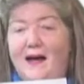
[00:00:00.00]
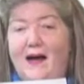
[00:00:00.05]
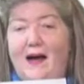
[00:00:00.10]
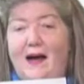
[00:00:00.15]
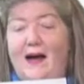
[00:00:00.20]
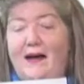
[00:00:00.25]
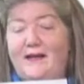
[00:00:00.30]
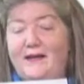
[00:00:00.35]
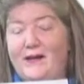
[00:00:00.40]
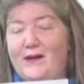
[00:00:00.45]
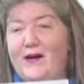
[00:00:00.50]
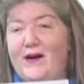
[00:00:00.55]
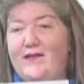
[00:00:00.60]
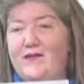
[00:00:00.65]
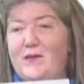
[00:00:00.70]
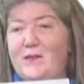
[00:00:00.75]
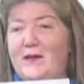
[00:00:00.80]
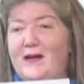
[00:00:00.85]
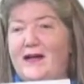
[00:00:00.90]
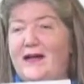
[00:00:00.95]
Hi there,
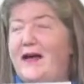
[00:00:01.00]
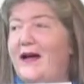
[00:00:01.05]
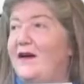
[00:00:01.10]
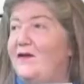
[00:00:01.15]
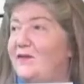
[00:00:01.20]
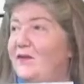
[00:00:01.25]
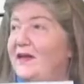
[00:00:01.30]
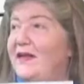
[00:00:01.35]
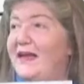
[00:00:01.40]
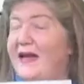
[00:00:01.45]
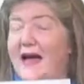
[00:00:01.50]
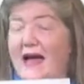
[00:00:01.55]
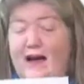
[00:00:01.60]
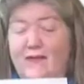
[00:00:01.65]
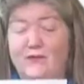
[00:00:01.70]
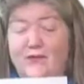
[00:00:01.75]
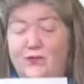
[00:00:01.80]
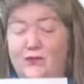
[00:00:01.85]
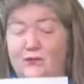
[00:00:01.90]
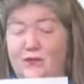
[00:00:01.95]
everybody. I really
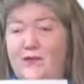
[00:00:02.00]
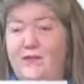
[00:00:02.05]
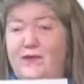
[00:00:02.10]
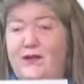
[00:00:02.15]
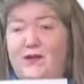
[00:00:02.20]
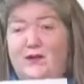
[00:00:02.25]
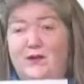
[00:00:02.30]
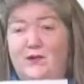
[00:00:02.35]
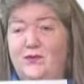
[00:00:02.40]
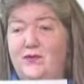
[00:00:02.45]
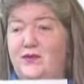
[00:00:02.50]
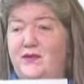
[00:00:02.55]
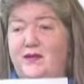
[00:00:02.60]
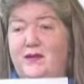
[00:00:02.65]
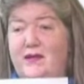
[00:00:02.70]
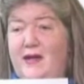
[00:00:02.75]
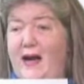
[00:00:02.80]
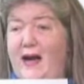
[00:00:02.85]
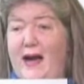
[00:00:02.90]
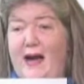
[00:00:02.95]
have terrific news
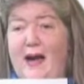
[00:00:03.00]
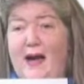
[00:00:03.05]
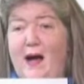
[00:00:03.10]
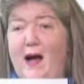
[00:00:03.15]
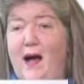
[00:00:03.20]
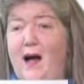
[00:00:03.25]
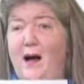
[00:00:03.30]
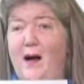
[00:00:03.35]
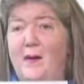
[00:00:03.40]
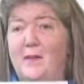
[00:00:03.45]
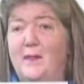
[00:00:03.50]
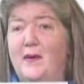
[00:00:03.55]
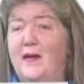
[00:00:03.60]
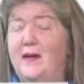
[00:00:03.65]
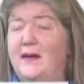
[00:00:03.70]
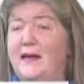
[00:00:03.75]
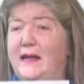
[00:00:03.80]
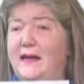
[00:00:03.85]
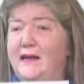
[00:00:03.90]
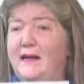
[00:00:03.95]
today.
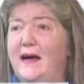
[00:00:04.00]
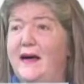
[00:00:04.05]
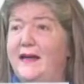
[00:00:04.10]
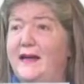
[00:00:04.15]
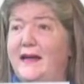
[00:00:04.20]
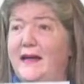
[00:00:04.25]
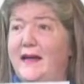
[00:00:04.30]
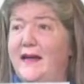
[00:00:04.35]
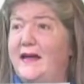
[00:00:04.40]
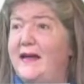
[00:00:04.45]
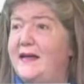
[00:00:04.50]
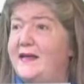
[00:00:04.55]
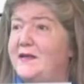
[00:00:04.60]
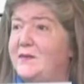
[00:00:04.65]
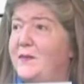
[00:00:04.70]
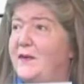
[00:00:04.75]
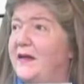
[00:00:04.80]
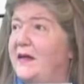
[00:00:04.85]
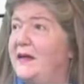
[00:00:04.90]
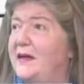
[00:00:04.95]
Eli King has
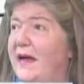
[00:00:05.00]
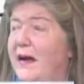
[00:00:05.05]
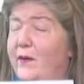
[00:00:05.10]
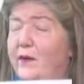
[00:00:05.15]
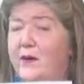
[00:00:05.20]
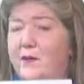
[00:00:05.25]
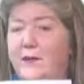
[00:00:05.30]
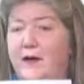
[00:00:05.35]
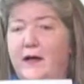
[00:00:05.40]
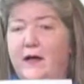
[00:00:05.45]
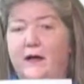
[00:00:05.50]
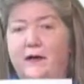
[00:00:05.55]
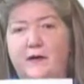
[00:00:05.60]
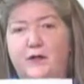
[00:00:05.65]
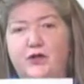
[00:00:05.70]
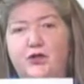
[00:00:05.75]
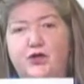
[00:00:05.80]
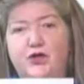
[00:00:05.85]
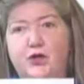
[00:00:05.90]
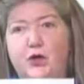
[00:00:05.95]
been allowing me on
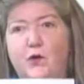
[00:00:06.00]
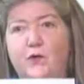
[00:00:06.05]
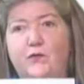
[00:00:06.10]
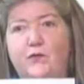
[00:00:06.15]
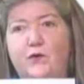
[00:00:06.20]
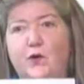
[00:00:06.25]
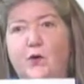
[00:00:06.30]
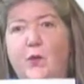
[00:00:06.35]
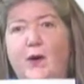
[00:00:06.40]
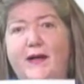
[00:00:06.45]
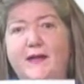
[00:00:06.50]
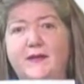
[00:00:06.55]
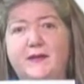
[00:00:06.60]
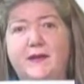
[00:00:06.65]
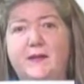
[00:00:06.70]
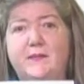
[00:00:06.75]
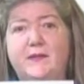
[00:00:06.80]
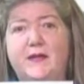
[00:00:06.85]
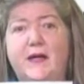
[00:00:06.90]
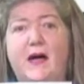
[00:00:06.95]
his show for quite
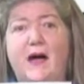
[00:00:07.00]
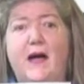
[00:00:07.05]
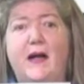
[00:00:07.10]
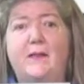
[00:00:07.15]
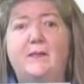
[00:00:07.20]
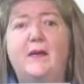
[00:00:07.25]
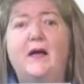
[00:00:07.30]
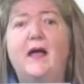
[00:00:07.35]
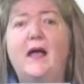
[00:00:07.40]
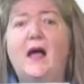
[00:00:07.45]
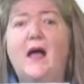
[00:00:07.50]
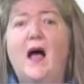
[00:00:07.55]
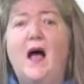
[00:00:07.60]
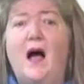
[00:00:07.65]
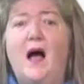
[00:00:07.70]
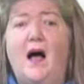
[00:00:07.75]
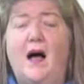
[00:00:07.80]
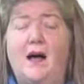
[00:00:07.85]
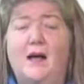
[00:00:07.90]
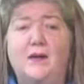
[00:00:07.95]
some time
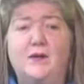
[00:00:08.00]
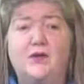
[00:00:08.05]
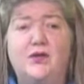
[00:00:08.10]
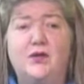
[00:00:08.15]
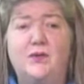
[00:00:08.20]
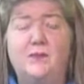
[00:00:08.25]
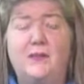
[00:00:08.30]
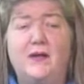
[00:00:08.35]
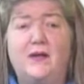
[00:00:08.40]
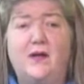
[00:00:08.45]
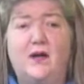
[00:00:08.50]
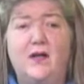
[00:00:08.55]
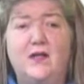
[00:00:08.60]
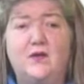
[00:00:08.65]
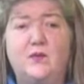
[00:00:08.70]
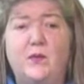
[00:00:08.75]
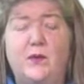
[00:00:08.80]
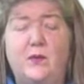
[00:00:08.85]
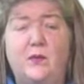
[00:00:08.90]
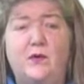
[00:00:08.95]
because
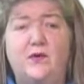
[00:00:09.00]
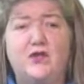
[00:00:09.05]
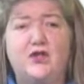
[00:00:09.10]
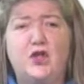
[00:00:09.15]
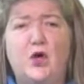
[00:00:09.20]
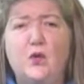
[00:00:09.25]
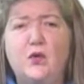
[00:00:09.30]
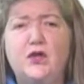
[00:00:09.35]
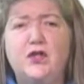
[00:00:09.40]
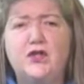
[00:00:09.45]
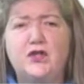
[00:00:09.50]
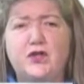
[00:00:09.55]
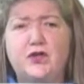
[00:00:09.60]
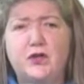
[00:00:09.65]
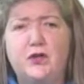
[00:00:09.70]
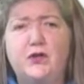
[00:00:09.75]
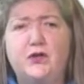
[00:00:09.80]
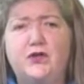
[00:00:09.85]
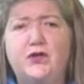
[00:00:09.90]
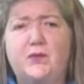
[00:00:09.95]
we were so
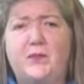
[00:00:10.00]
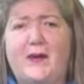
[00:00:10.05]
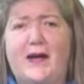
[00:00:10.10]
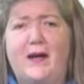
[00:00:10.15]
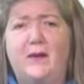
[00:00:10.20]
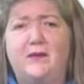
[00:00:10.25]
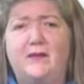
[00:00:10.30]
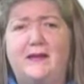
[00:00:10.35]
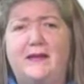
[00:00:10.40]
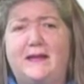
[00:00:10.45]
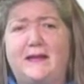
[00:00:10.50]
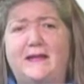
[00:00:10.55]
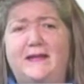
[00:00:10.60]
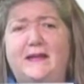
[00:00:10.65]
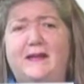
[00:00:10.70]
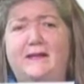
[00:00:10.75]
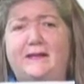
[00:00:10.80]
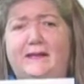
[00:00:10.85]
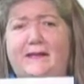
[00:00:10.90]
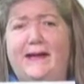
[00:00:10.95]
concerned about these
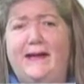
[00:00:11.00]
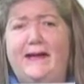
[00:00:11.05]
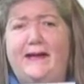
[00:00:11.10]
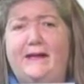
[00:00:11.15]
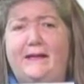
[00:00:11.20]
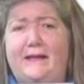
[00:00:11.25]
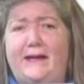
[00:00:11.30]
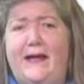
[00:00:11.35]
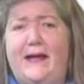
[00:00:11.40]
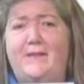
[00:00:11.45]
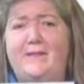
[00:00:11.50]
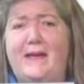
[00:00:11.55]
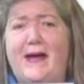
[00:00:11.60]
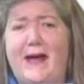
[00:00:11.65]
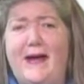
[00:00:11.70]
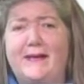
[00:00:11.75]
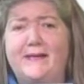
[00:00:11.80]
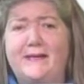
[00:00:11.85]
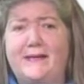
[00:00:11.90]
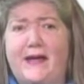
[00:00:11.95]
illegally
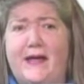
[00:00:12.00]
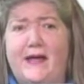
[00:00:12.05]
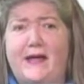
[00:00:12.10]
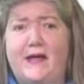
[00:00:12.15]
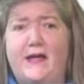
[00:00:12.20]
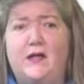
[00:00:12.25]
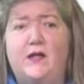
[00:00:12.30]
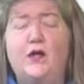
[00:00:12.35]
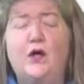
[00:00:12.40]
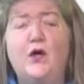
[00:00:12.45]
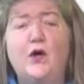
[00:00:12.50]
mandated